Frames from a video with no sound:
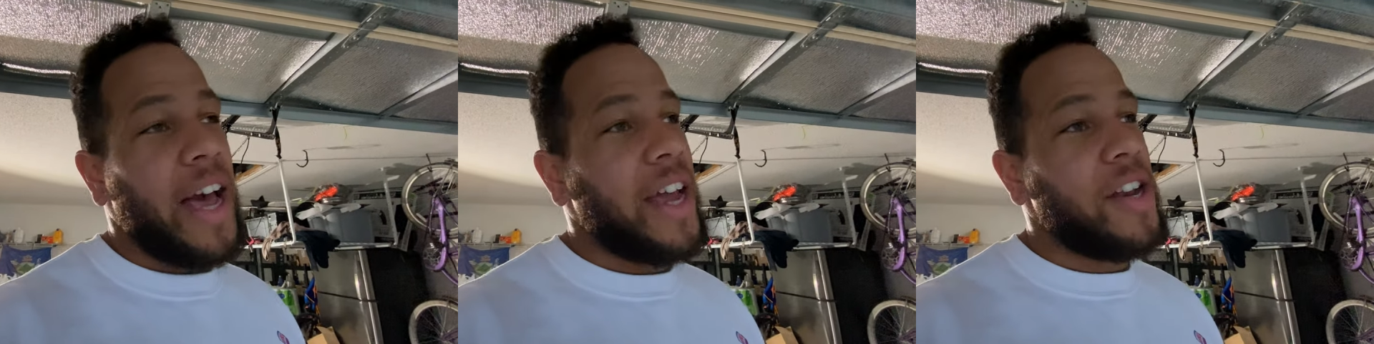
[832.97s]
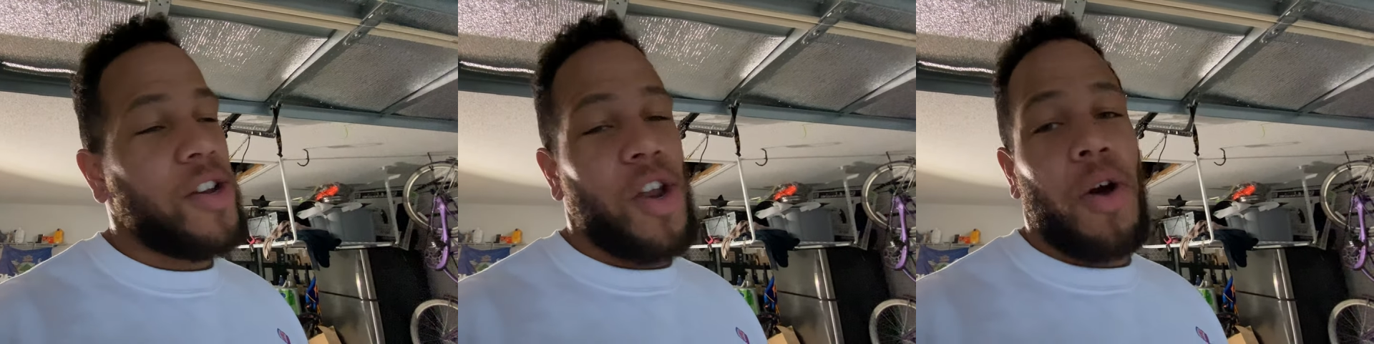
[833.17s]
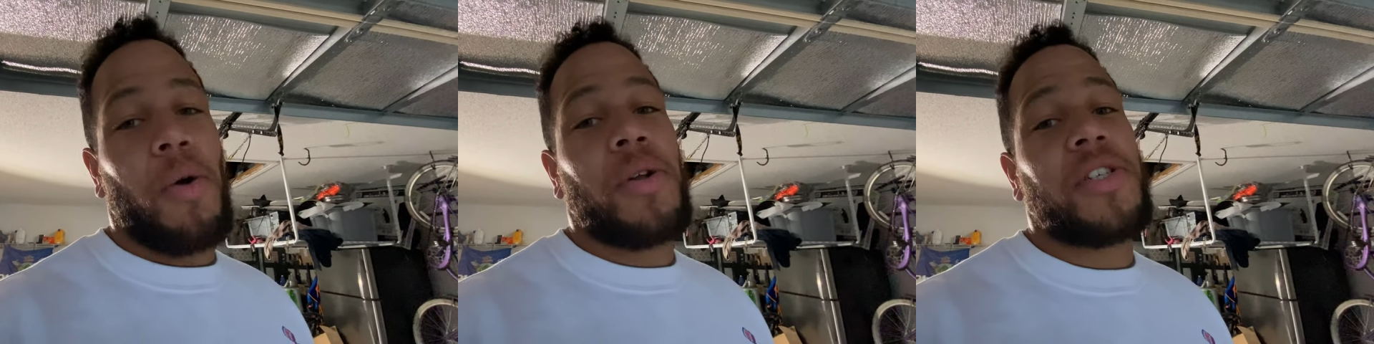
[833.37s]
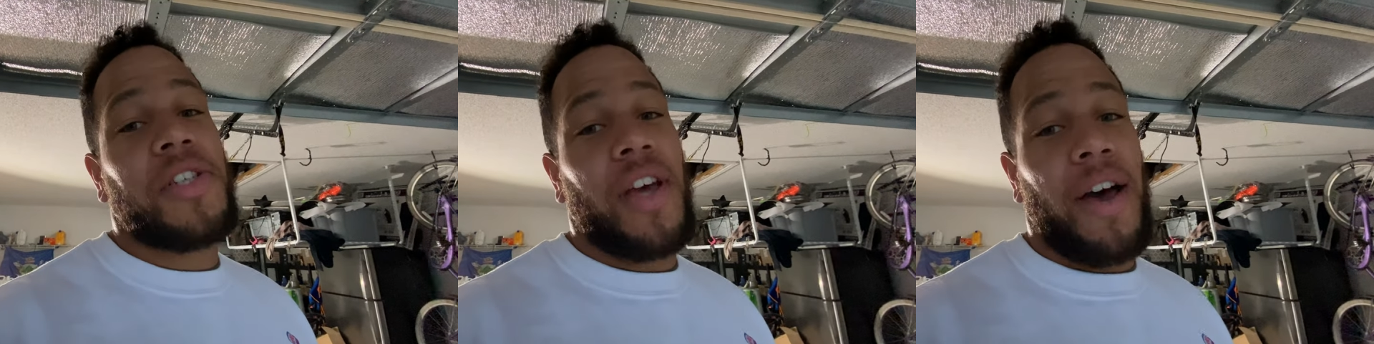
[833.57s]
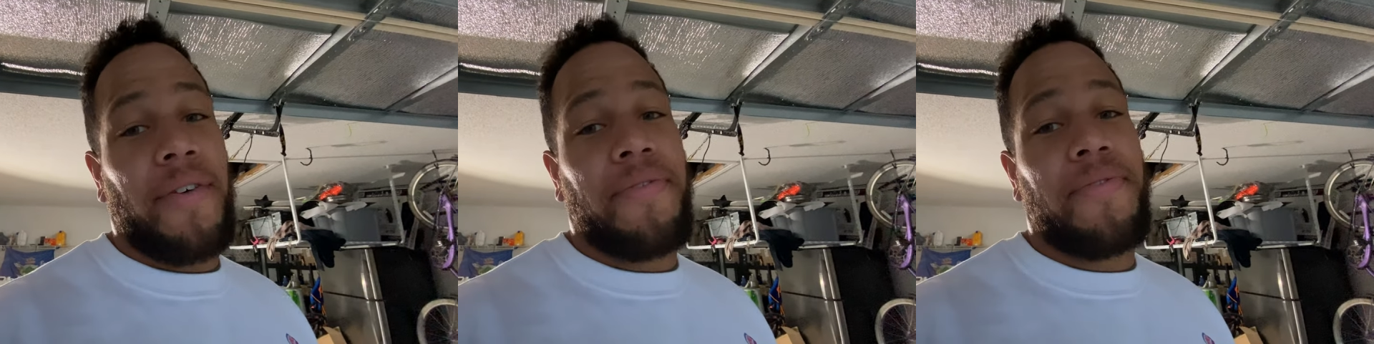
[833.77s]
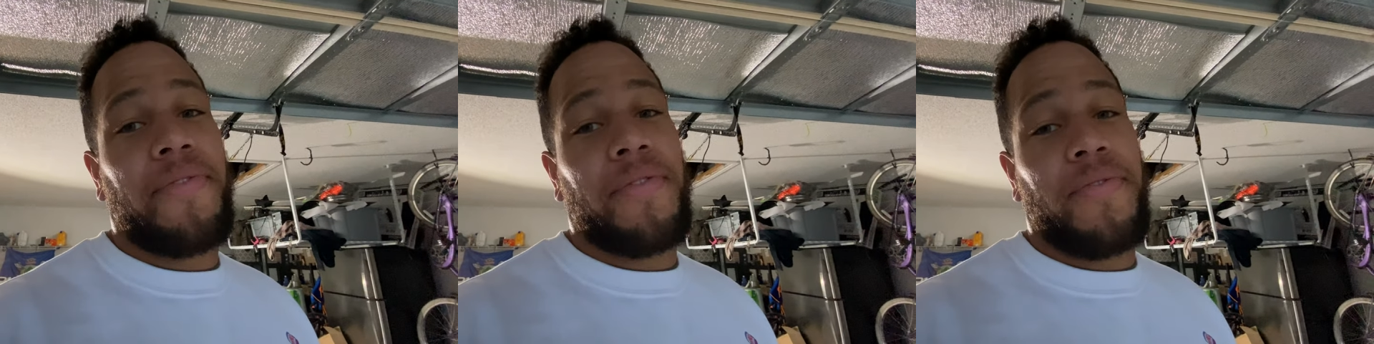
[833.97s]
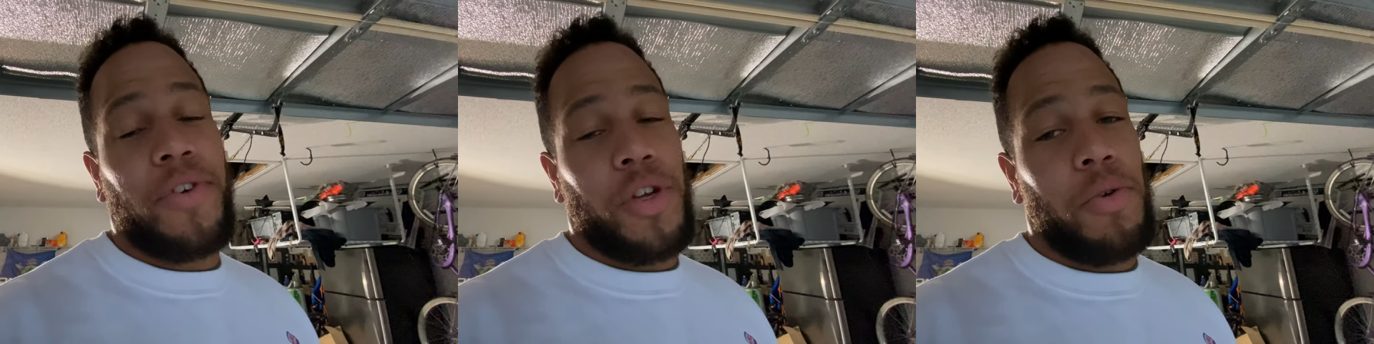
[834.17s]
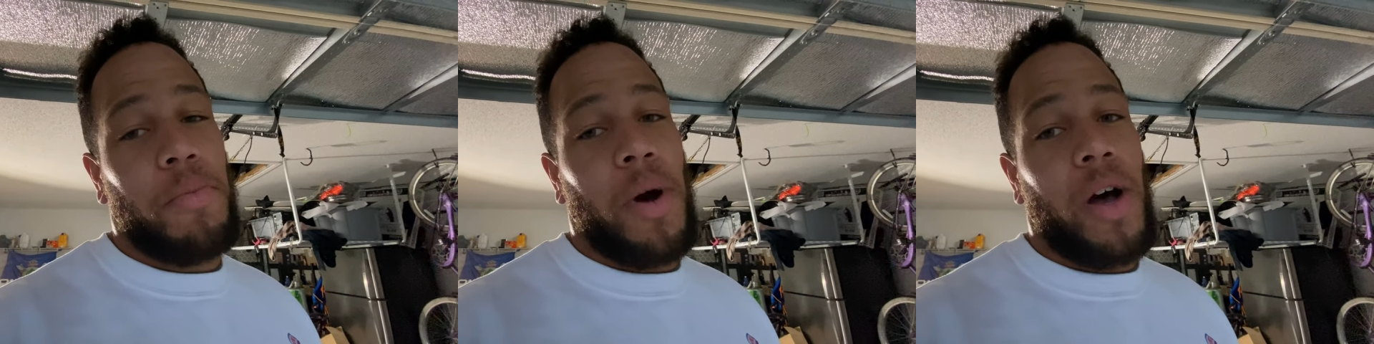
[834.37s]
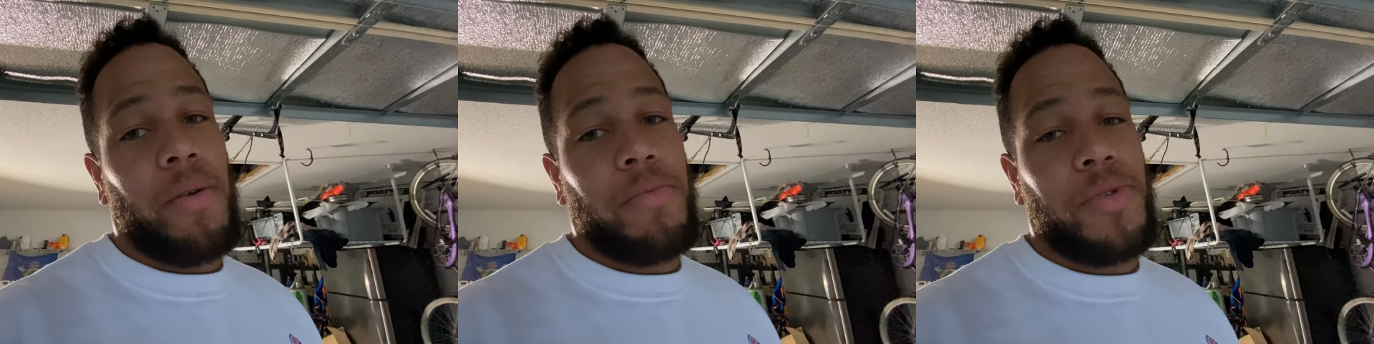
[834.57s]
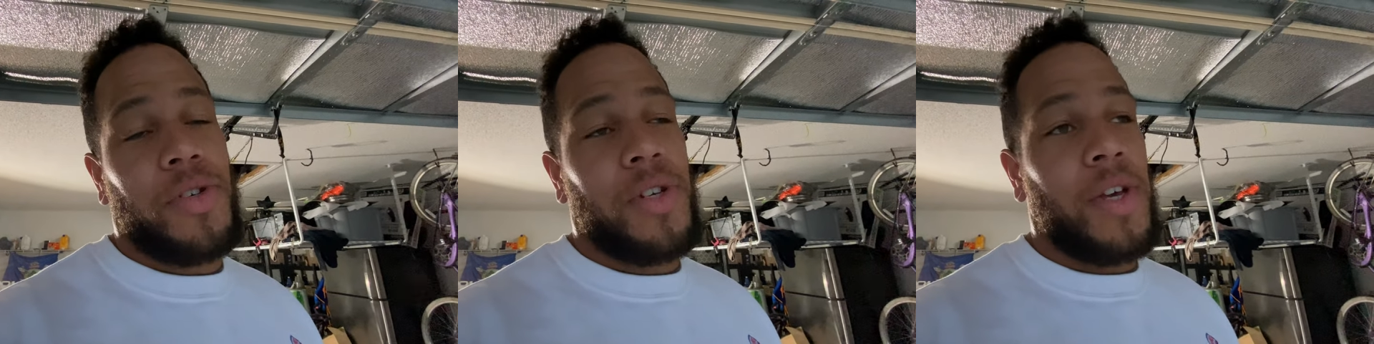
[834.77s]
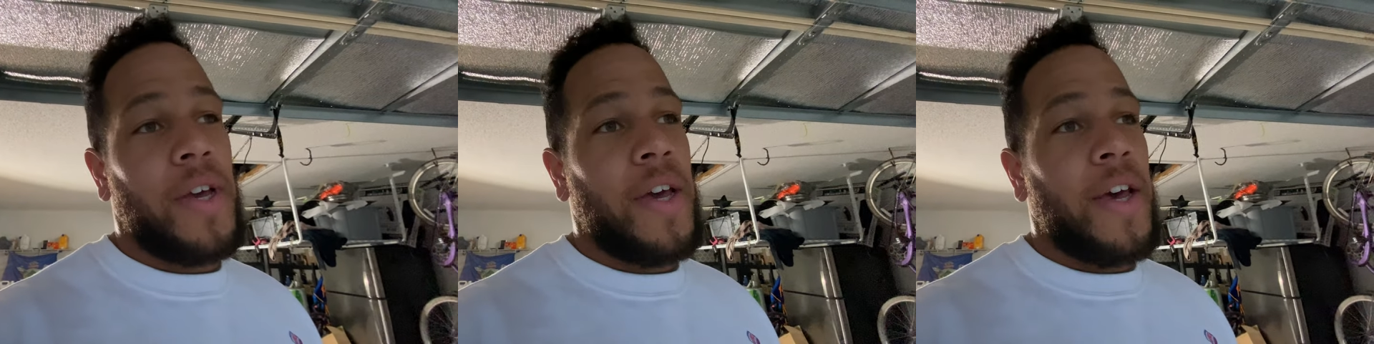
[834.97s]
I know it's tough for you moms.